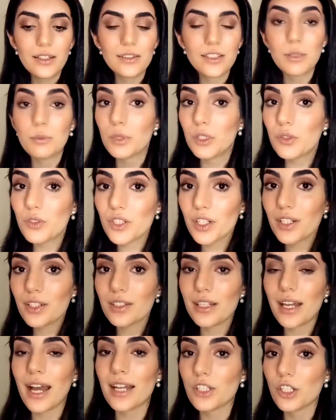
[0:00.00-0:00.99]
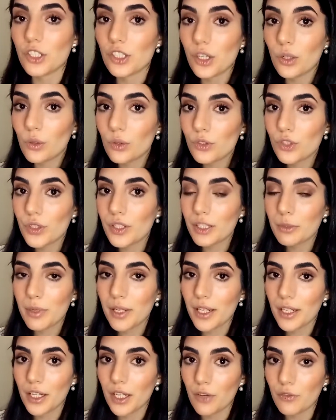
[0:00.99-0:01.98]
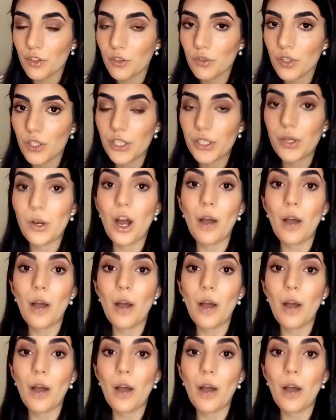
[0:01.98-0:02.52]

The musics, as I told you in the beginning of the video,